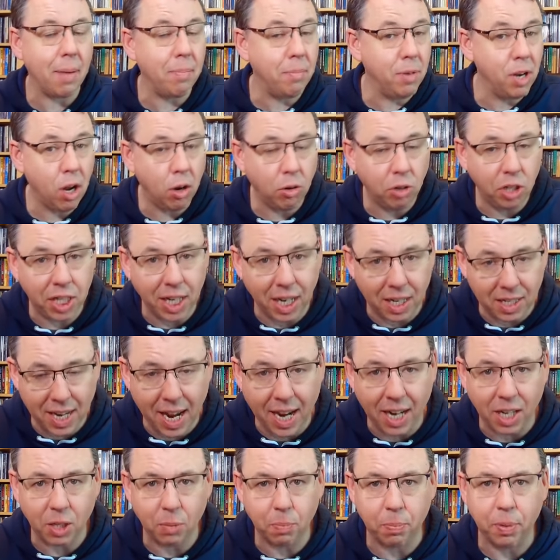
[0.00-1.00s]
I'm no jazz
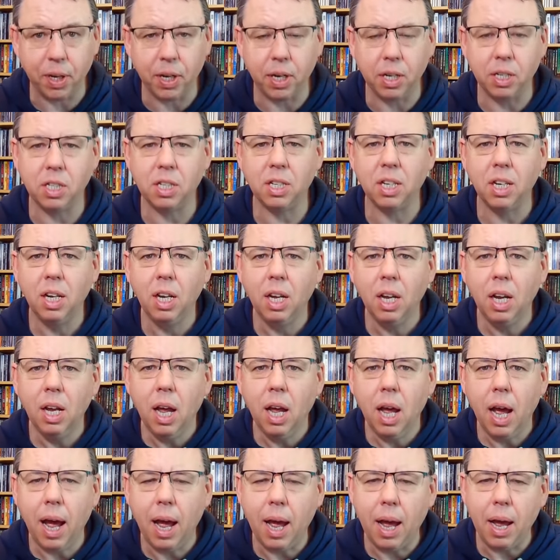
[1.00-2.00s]
expert,
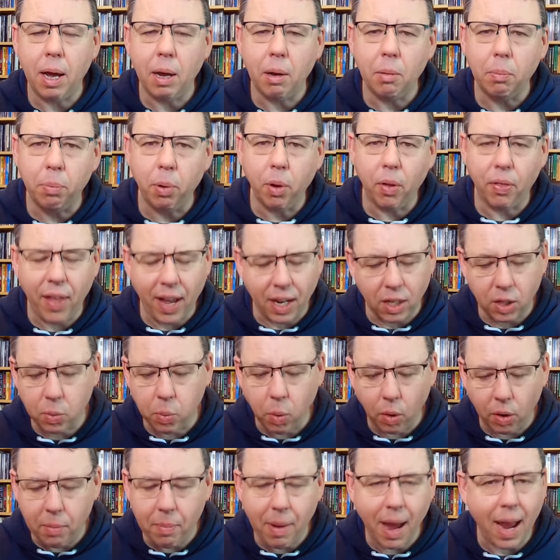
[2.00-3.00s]
but
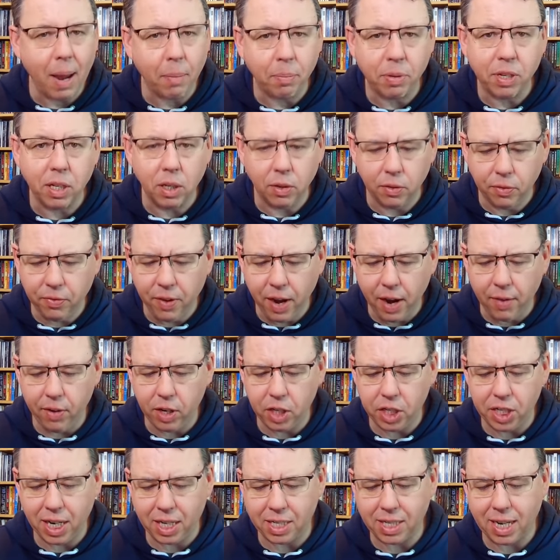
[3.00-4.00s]
that's one of my absolute
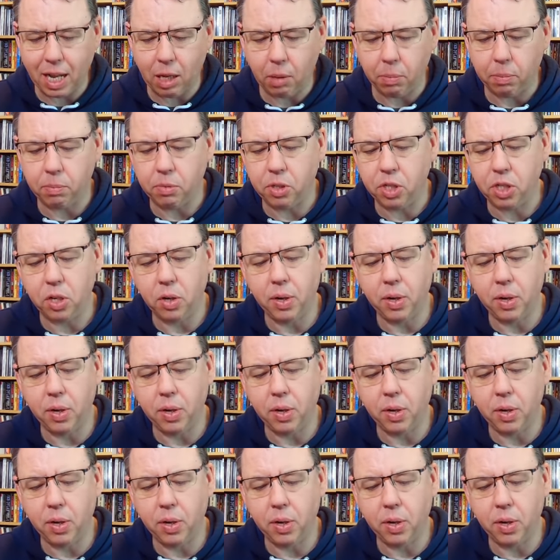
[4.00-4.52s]
favorite jazz albums.